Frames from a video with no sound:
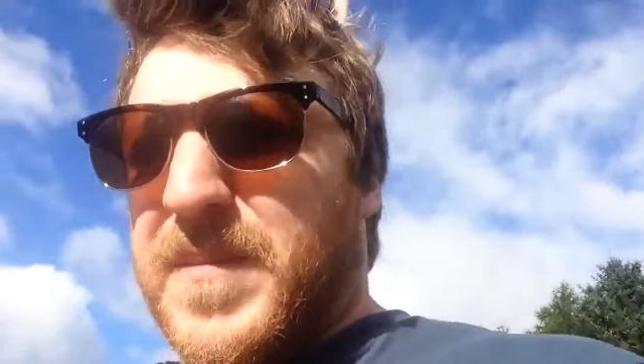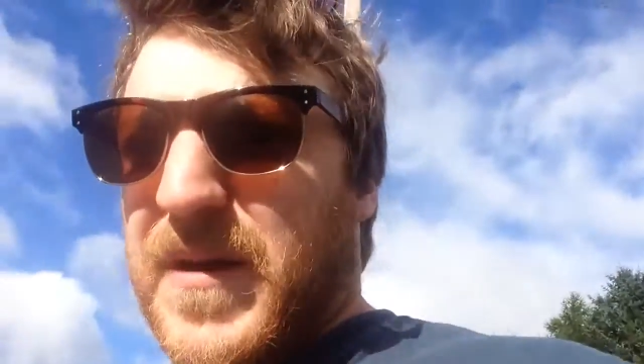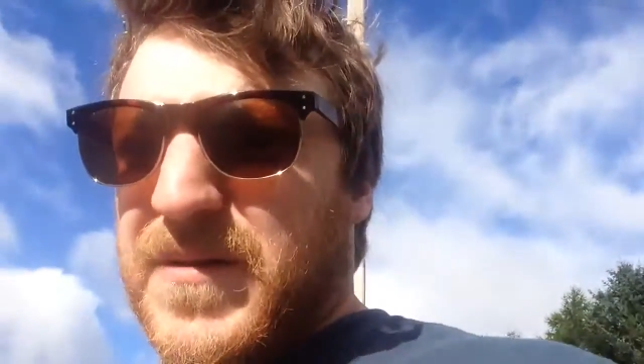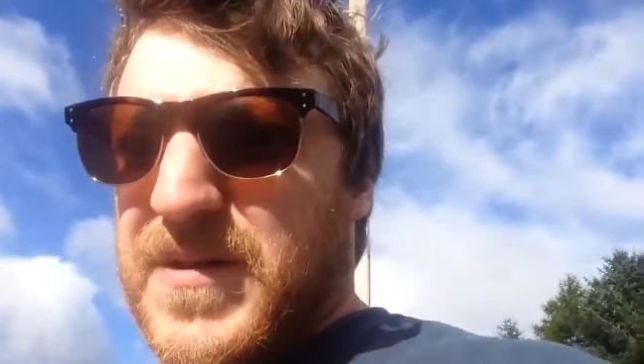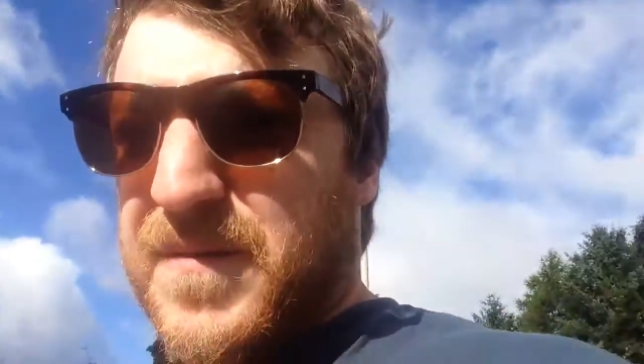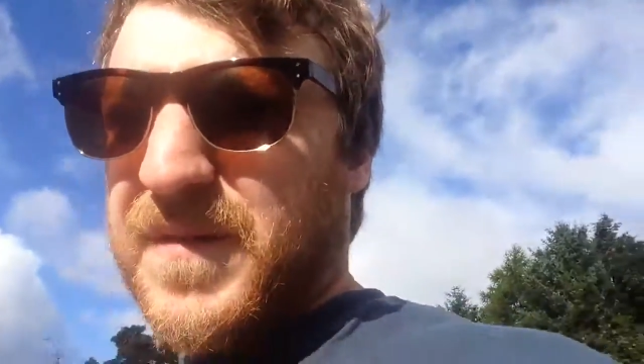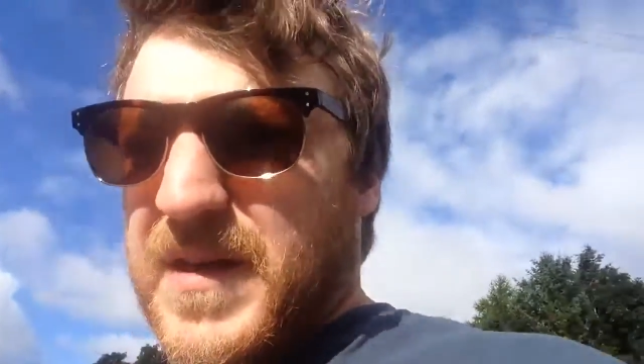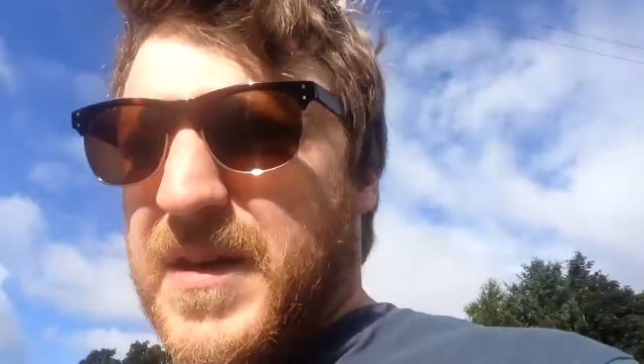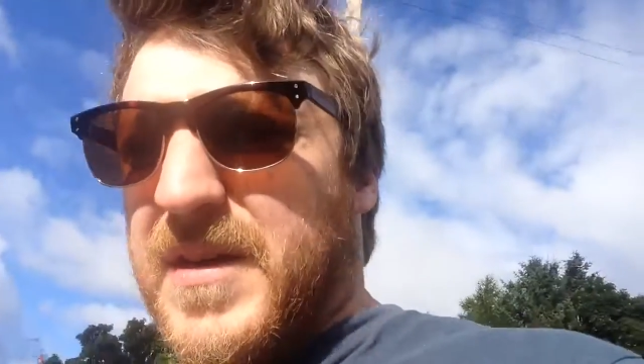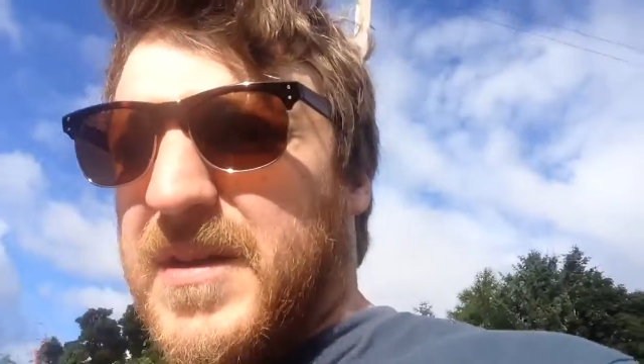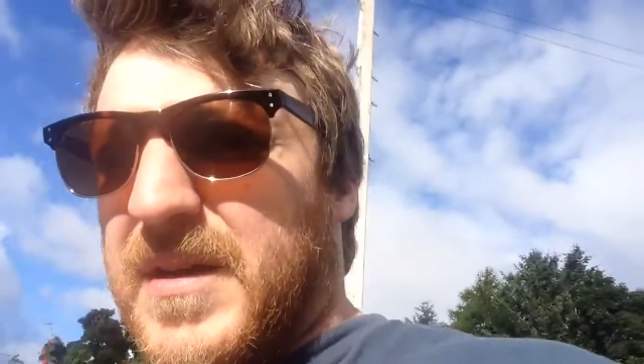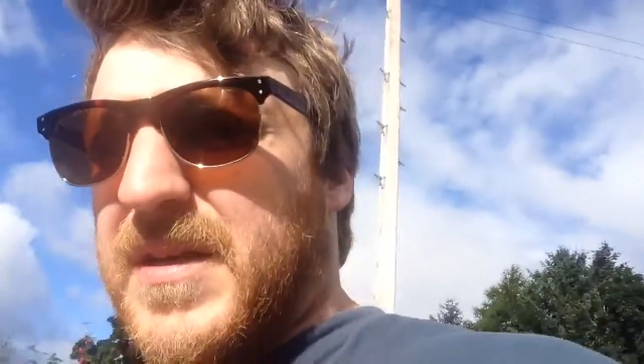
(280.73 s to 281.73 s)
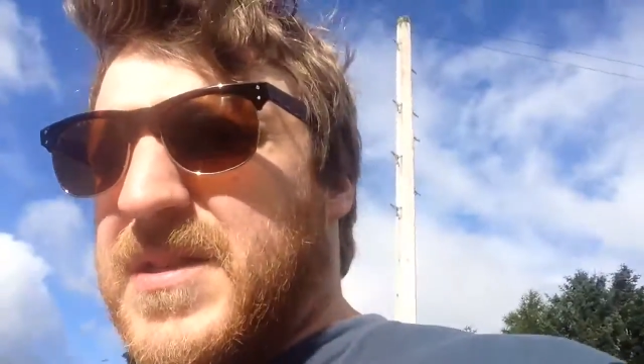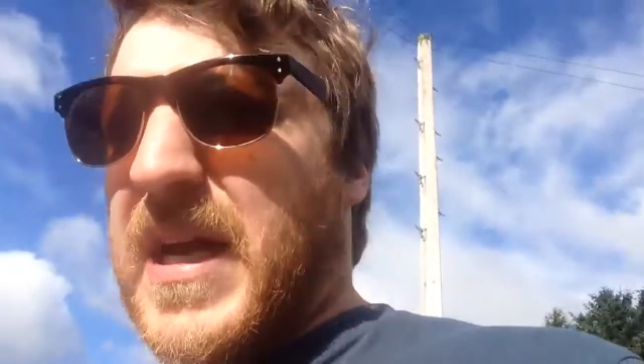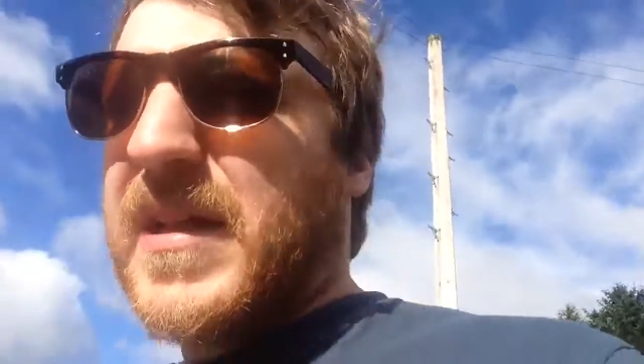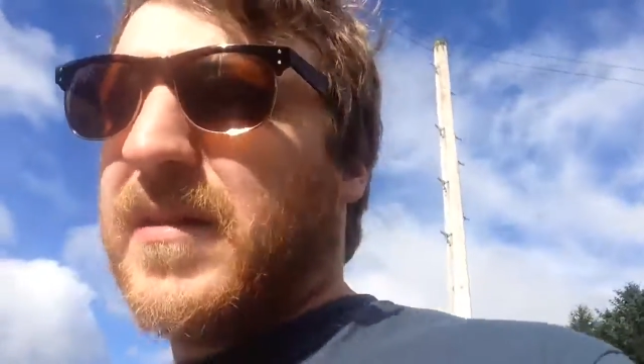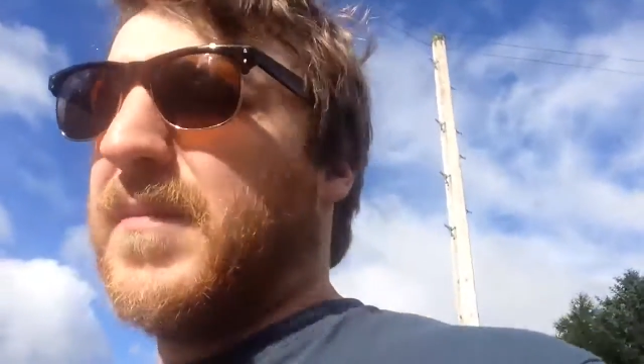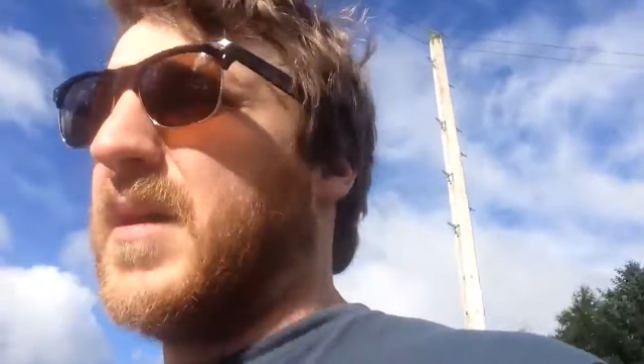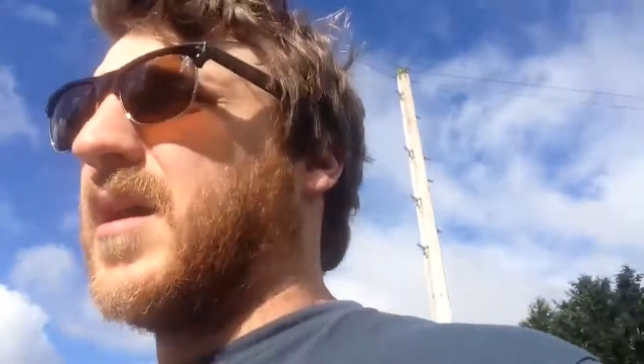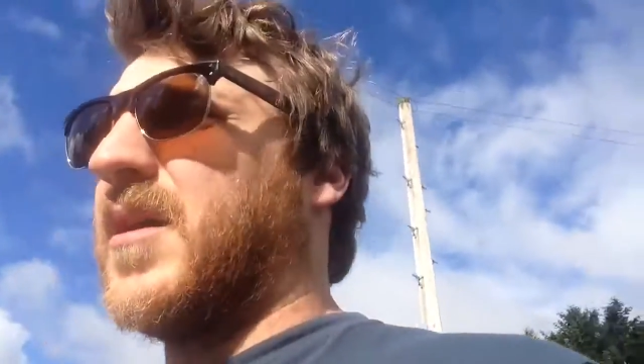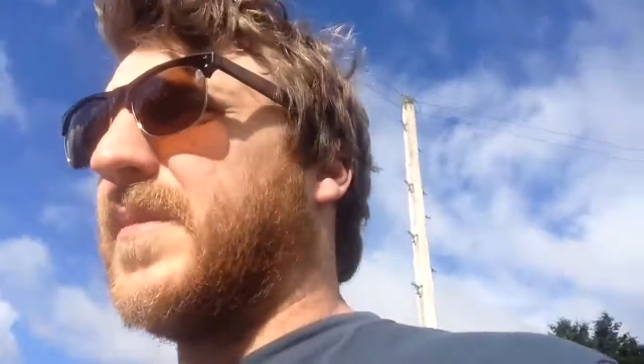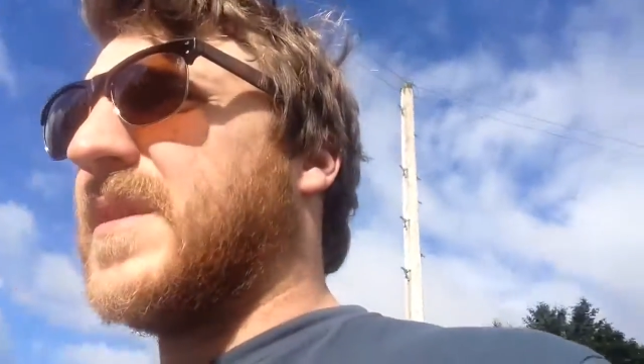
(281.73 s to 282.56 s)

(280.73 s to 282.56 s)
appearance of the Asylum, Arkham